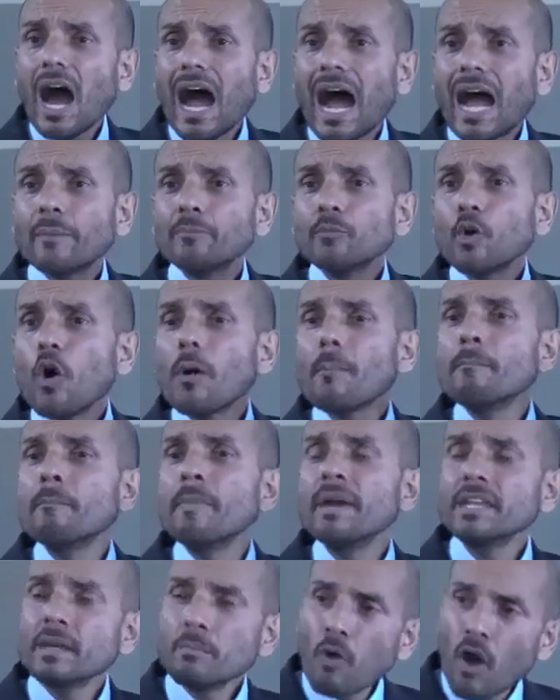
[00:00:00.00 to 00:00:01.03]
I'm not
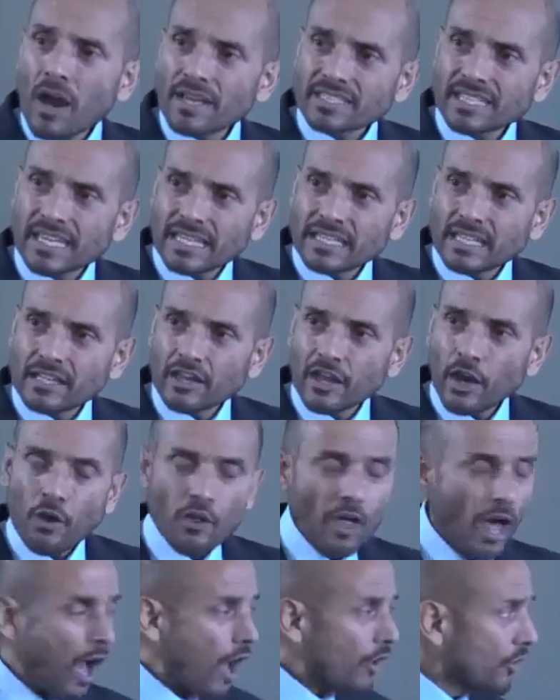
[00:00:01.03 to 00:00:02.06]
minimizing any
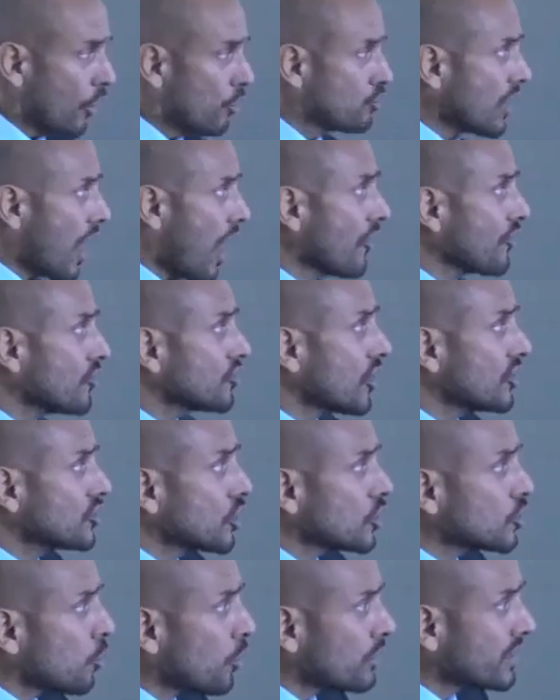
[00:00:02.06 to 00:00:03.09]
of those others. I
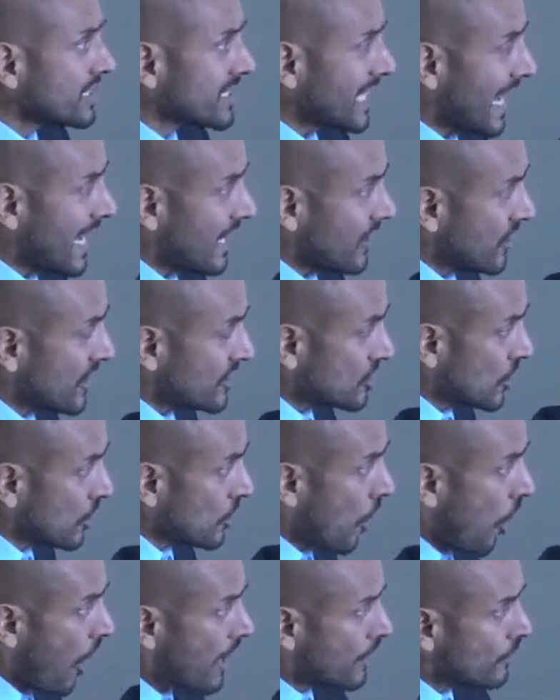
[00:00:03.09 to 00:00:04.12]
just want to take this
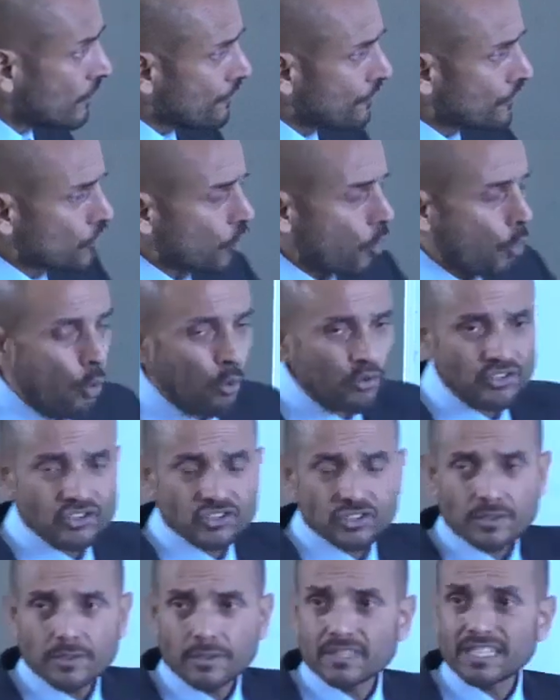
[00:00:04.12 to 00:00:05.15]
line of thought,
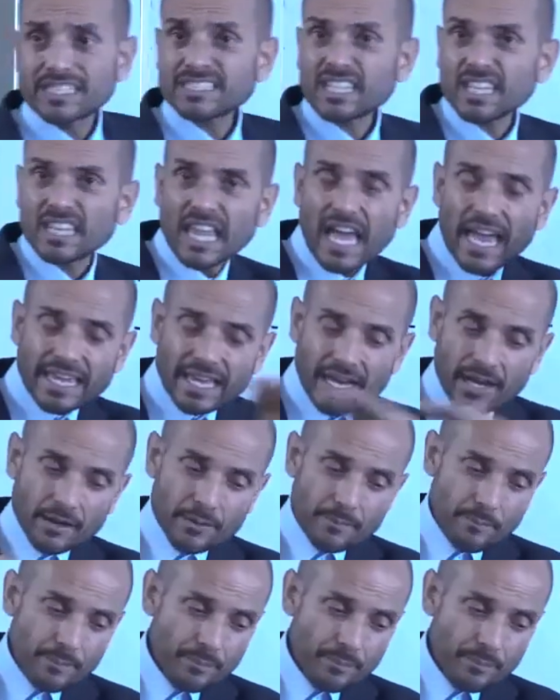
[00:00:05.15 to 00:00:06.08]
this layer,